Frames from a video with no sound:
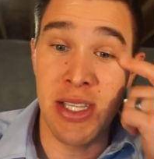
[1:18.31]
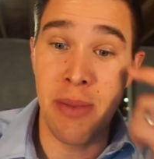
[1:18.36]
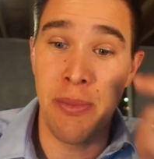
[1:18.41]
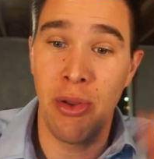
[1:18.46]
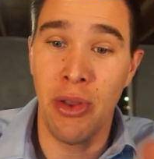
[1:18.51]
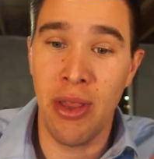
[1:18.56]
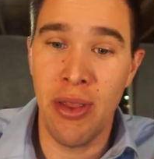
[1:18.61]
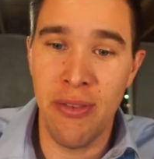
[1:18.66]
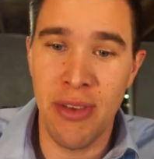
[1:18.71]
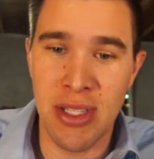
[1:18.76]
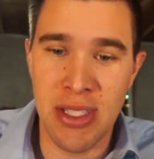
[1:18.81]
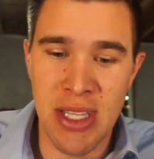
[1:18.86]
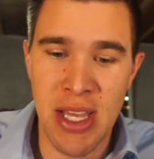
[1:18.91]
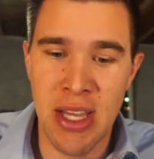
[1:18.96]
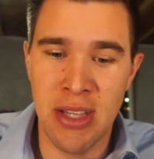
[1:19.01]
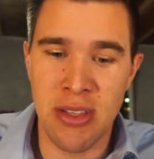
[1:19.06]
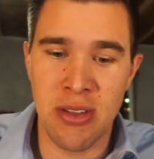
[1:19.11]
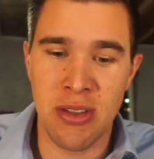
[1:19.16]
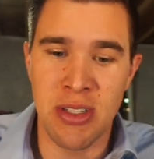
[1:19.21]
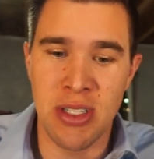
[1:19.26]
I believe it's
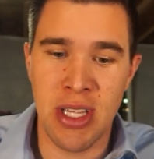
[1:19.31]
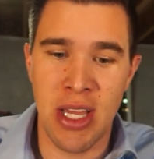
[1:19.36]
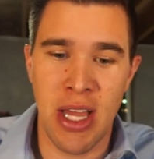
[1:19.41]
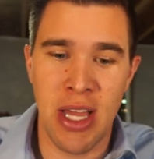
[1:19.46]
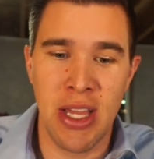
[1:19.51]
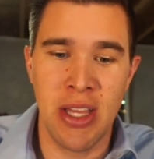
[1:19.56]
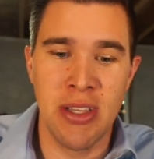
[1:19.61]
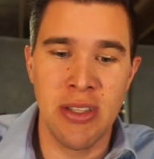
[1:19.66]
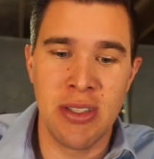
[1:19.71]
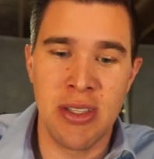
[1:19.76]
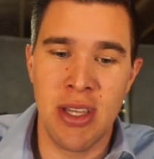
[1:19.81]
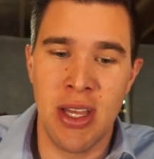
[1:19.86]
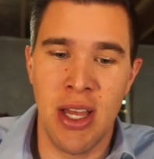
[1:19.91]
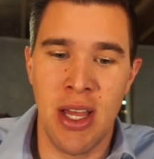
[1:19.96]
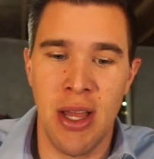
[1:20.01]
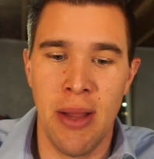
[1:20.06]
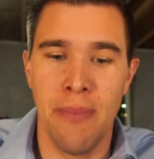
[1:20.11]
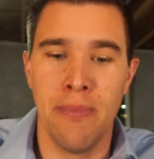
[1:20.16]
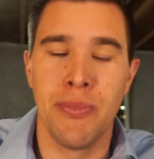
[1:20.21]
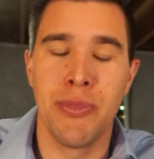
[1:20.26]
exercise
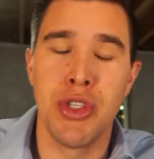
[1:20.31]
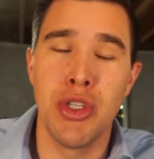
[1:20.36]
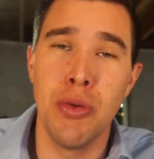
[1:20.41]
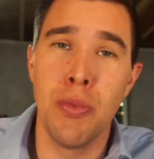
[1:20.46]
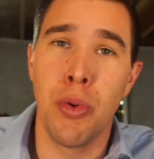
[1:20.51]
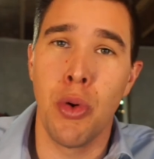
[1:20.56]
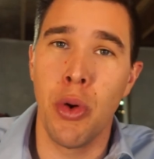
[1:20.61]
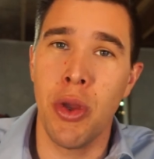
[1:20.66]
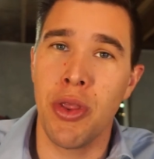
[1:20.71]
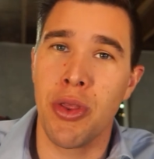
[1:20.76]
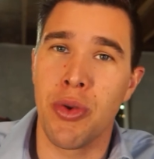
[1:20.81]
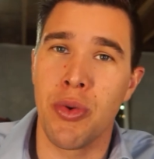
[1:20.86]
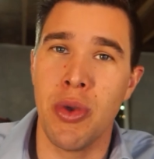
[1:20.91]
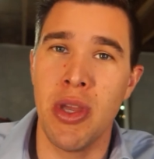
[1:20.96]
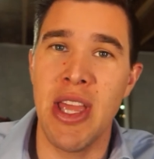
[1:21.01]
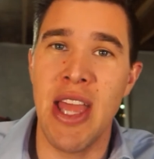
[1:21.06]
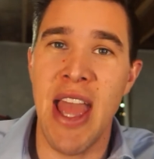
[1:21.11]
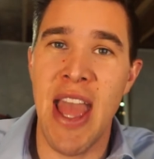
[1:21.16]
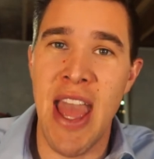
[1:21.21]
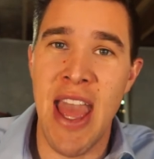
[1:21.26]
um,
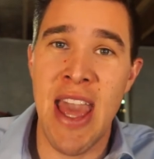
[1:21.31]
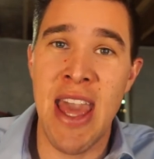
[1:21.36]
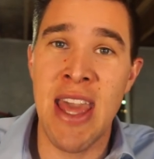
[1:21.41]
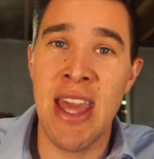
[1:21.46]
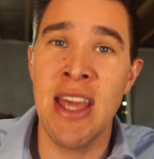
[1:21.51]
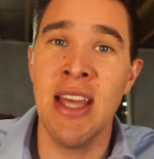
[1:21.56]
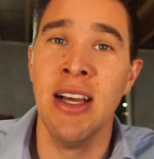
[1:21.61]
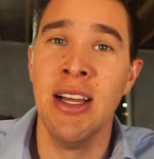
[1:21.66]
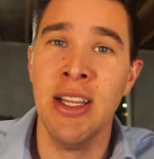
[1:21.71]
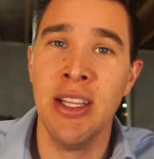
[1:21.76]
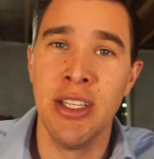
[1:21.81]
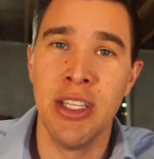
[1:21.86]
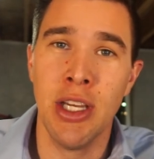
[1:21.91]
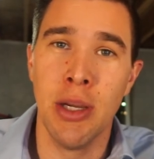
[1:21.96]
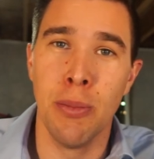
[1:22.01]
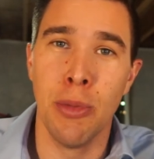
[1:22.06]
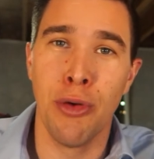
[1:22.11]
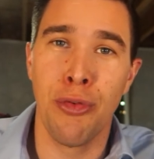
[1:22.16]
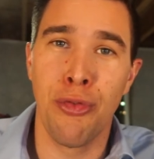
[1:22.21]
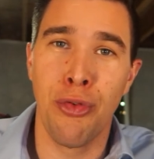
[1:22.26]
2.3a,
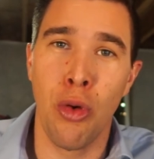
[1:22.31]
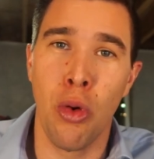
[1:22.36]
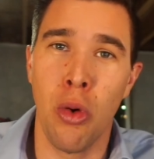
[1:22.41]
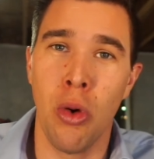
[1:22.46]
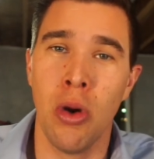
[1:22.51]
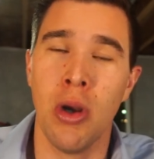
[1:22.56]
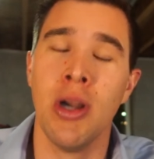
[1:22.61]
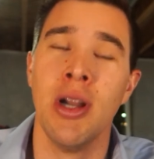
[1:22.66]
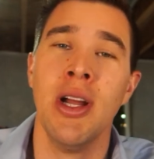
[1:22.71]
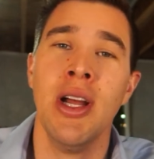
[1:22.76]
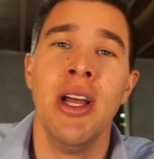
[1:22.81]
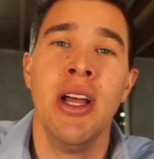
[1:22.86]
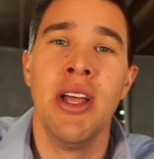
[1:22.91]
number four.